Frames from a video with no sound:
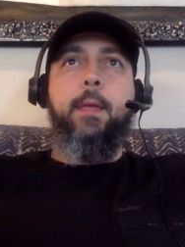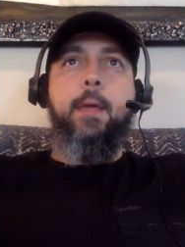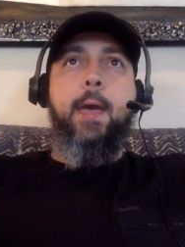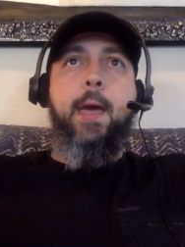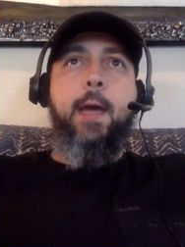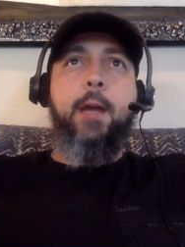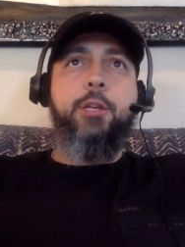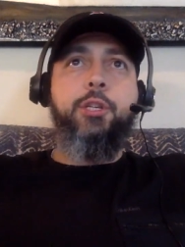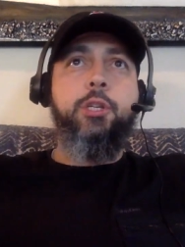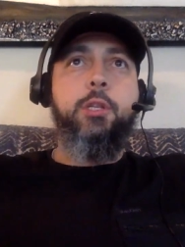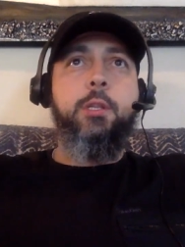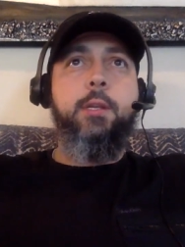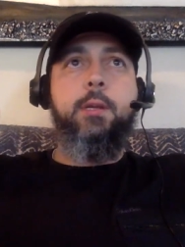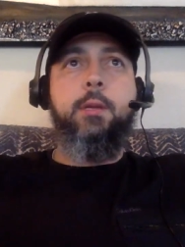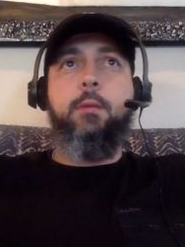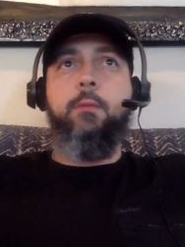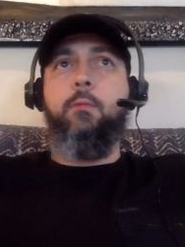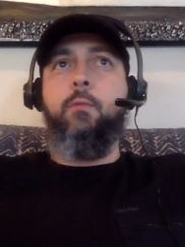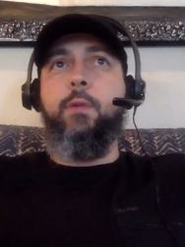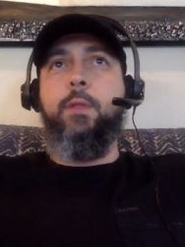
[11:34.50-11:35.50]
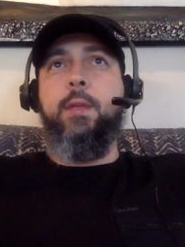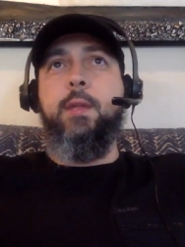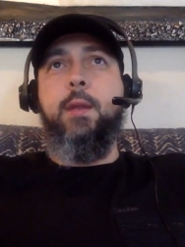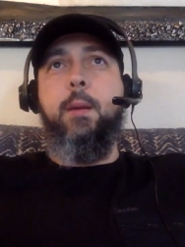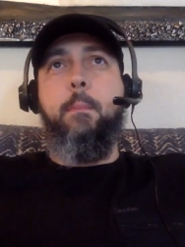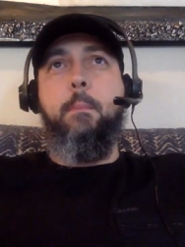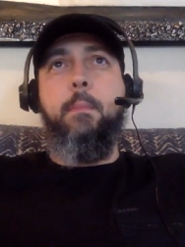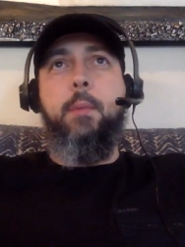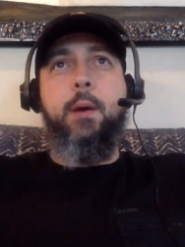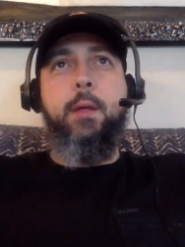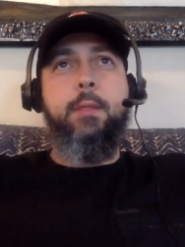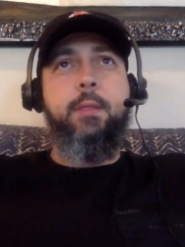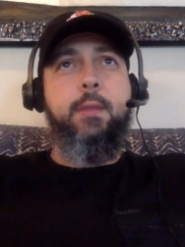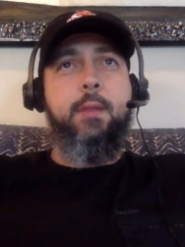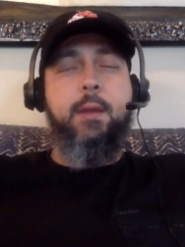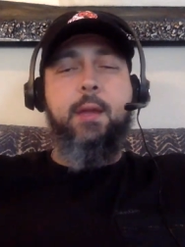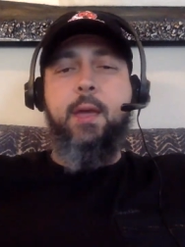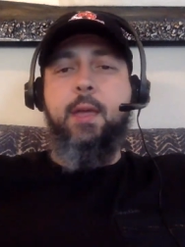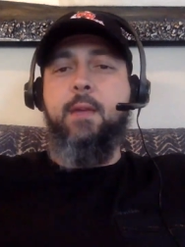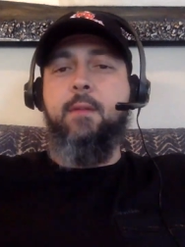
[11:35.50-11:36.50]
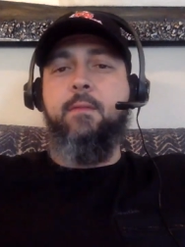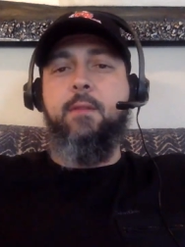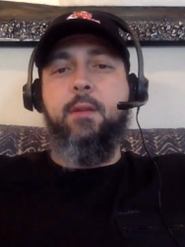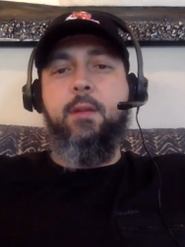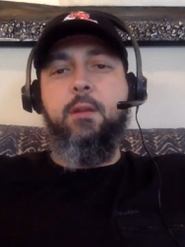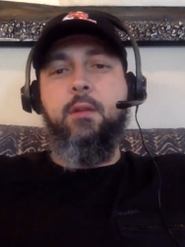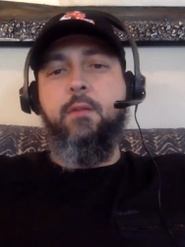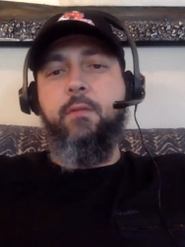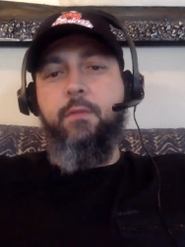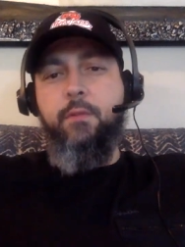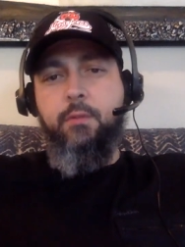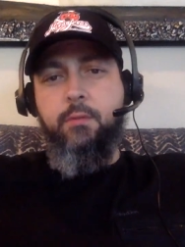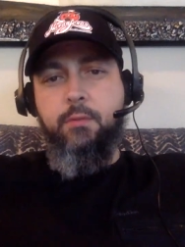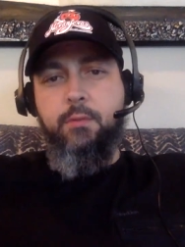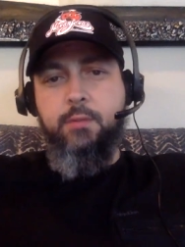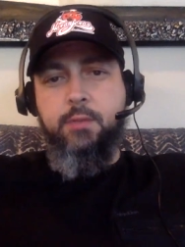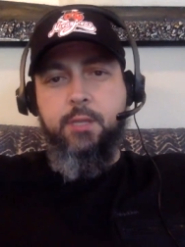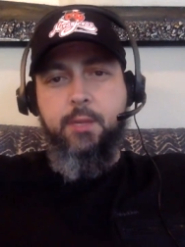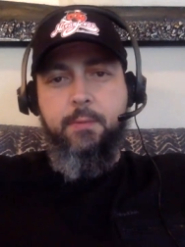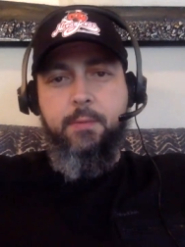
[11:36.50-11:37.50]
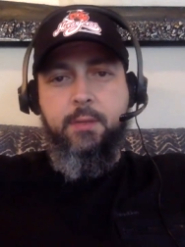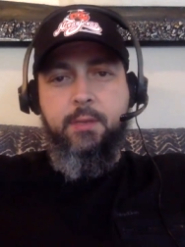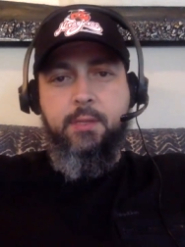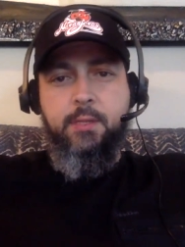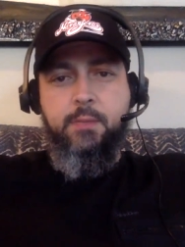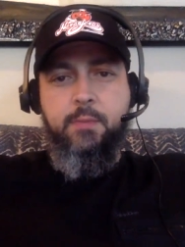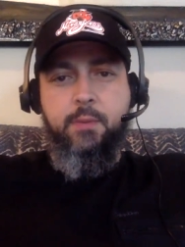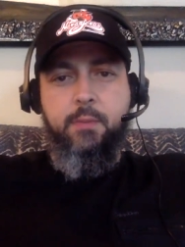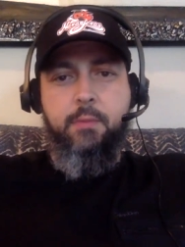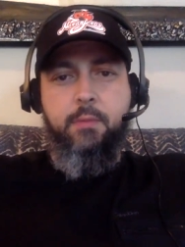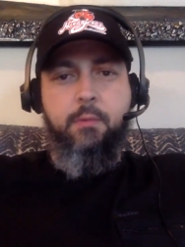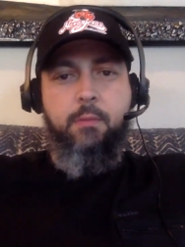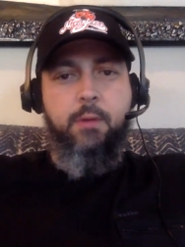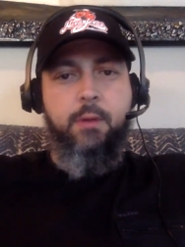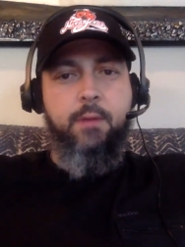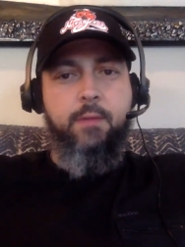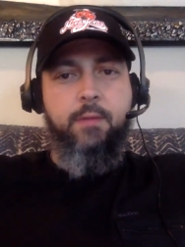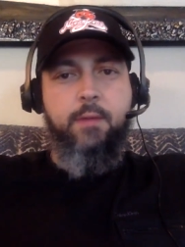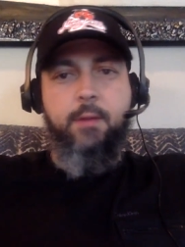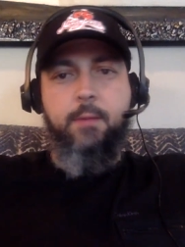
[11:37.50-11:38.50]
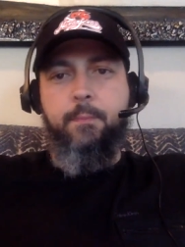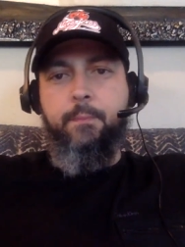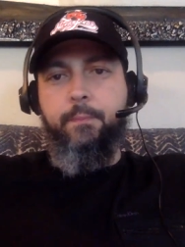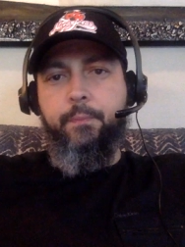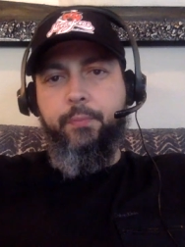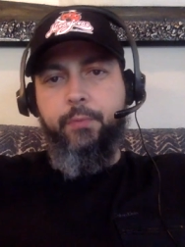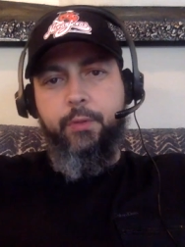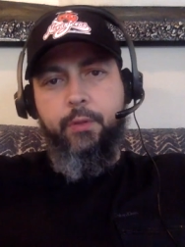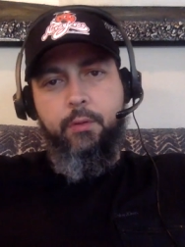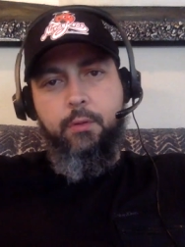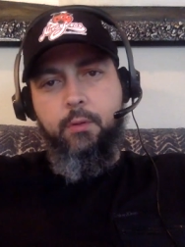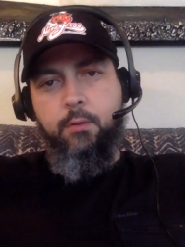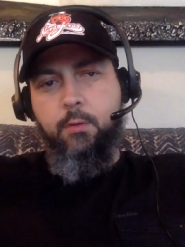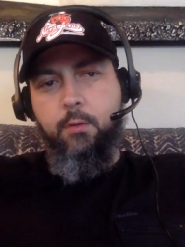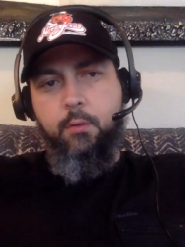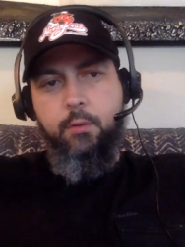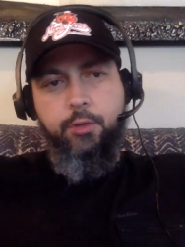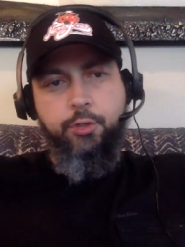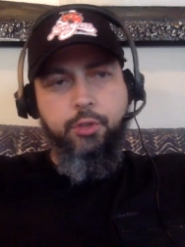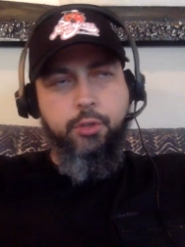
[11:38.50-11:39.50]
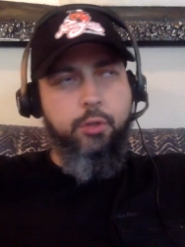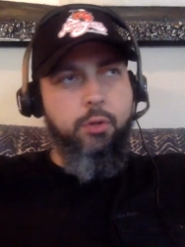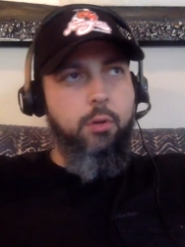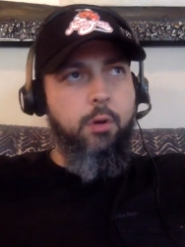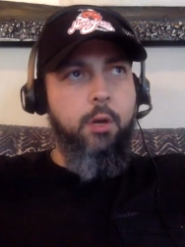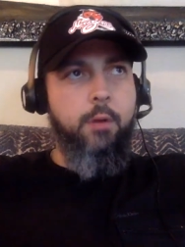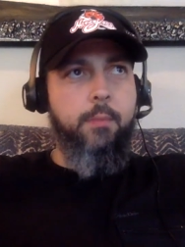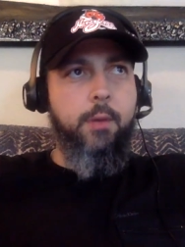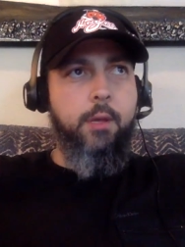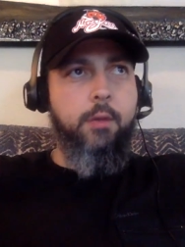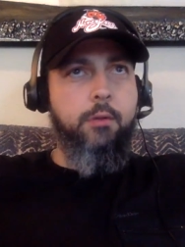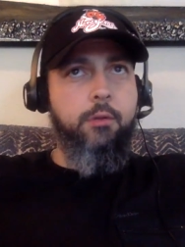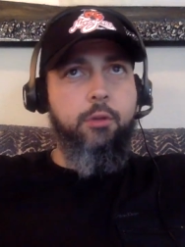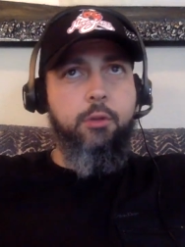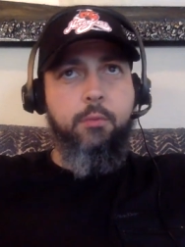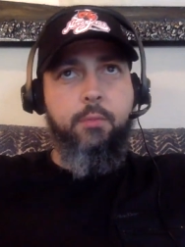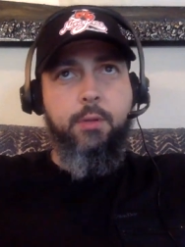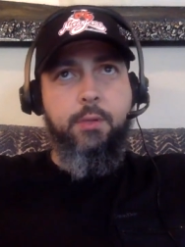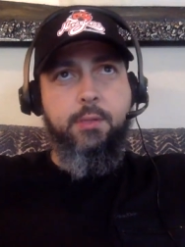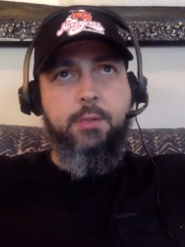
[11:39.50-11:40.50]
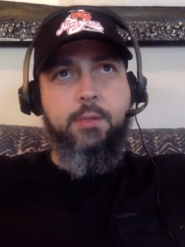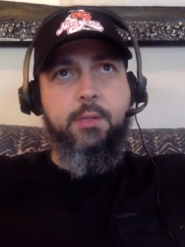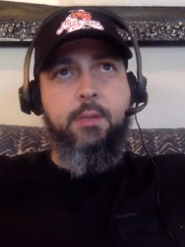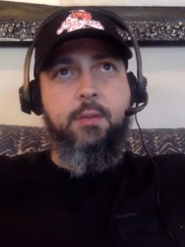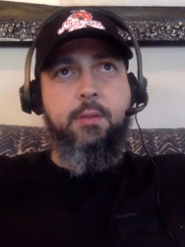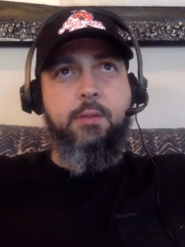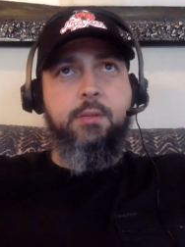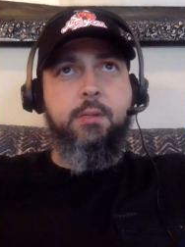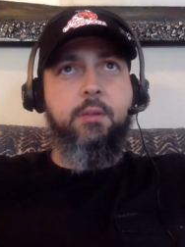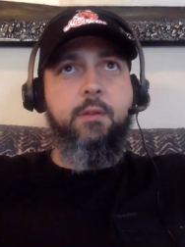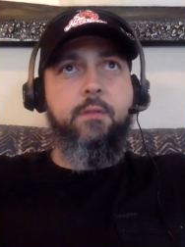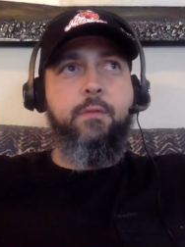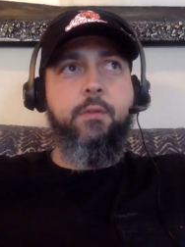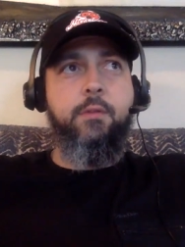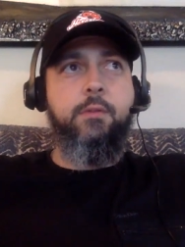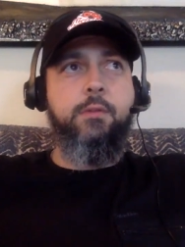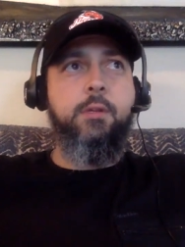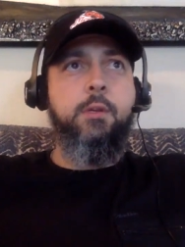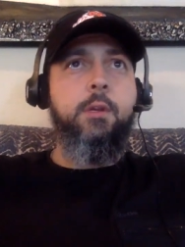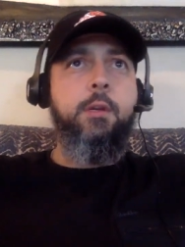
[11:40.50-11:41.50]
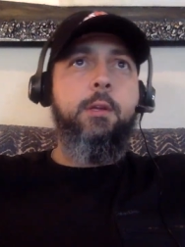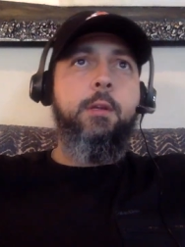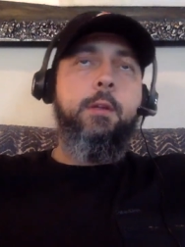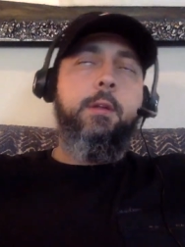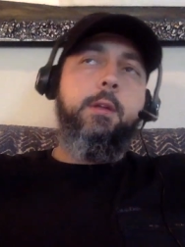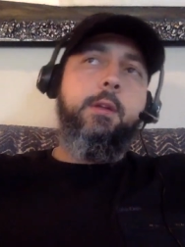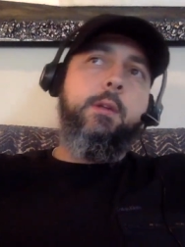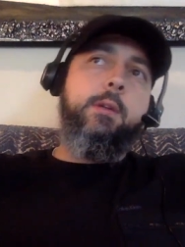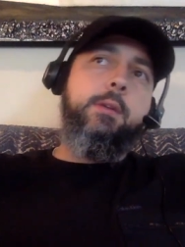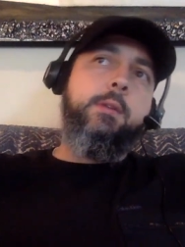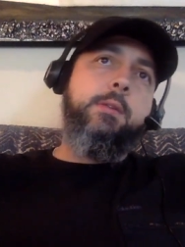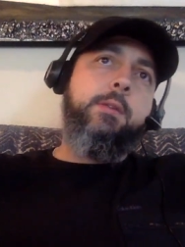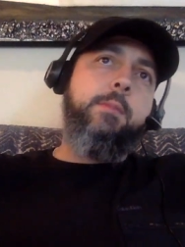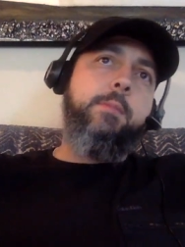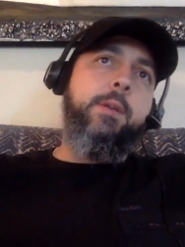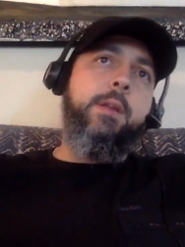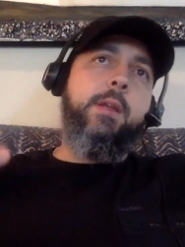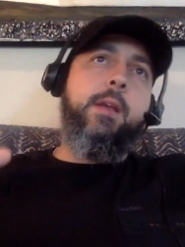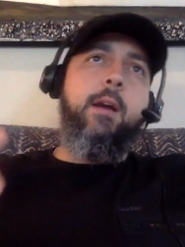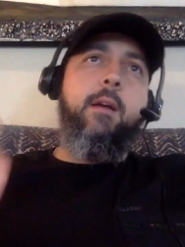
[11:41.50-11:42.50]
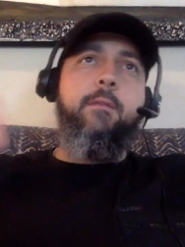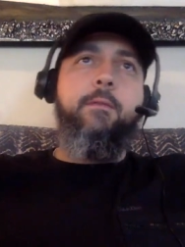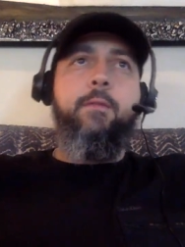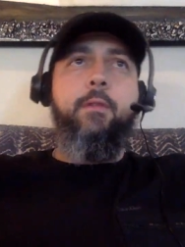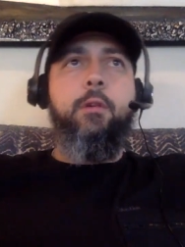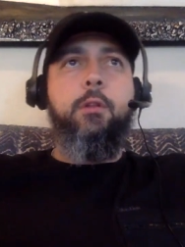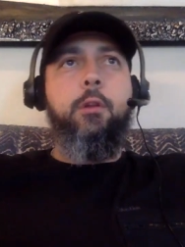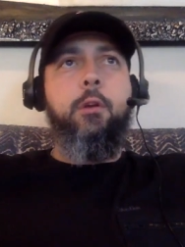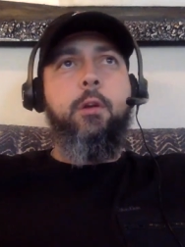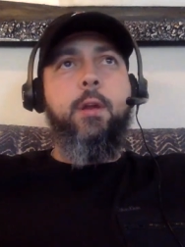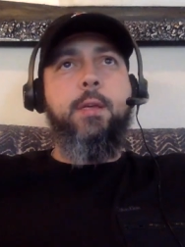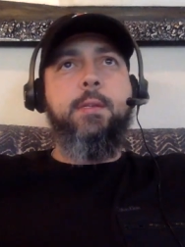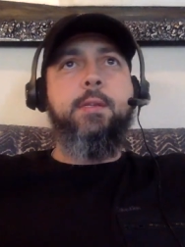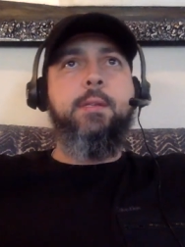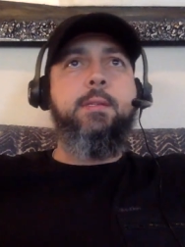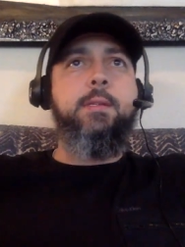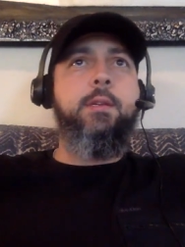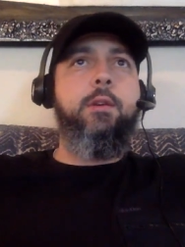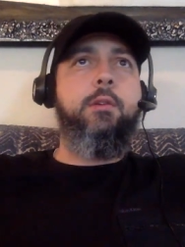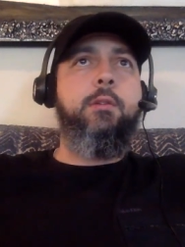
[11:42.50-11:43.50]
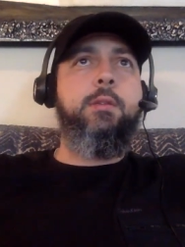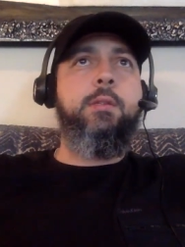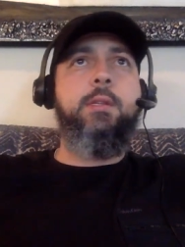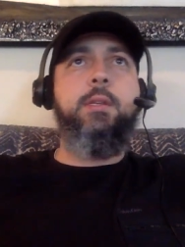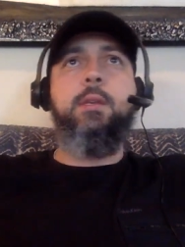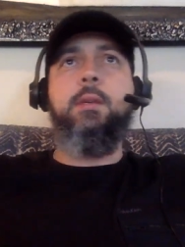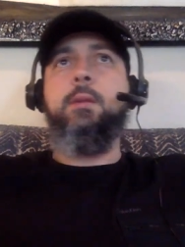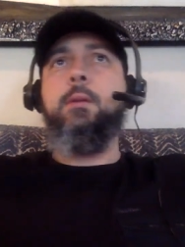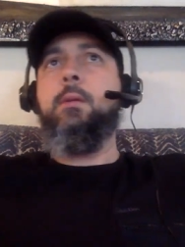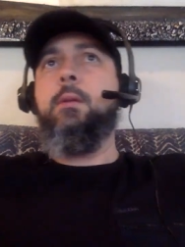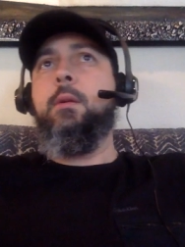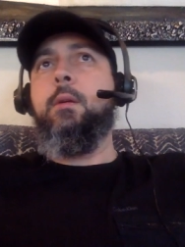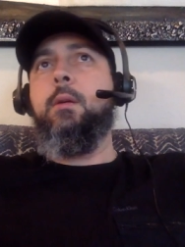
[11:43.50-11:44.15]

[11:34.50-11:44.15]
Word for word: actually within a month, and I even interviewed some of these people. One of them, you can just go on my YouTube and see these interviews. Somebody got furloughed as a C R C,